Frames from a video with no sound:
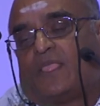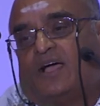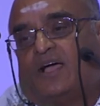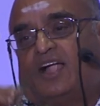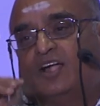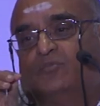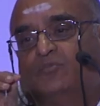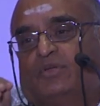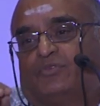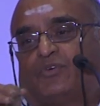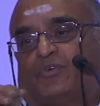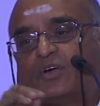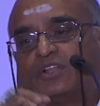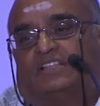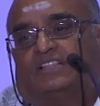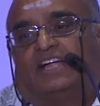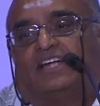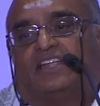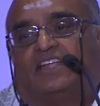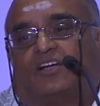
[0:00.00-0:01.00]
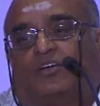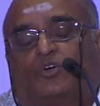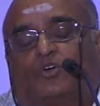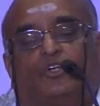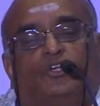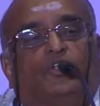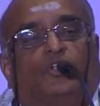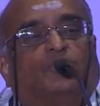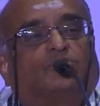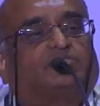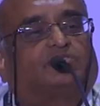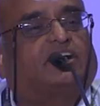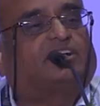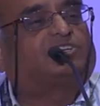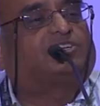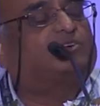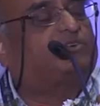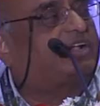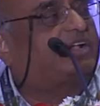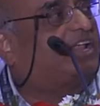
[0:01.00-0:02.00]
And before that, a good news I
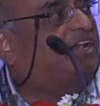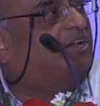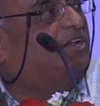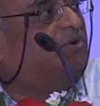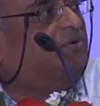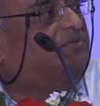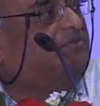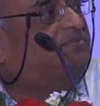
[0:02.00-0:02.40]
should tell you.